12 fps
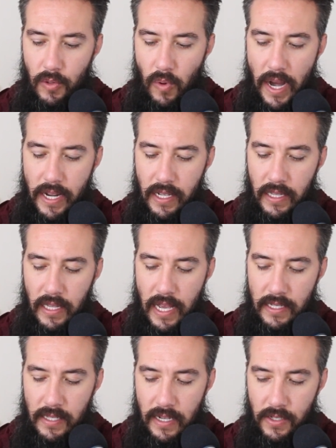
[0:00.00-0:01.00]
writing
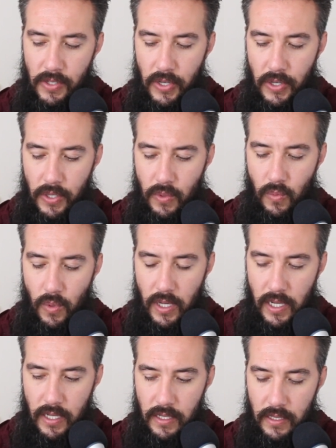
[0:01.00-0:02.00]
class I took
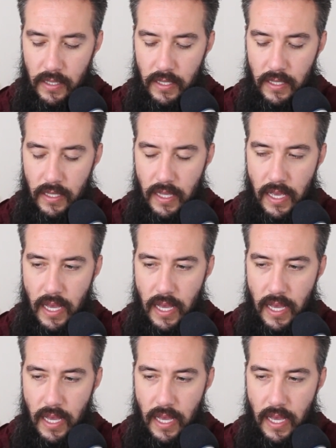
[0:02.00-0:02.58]
was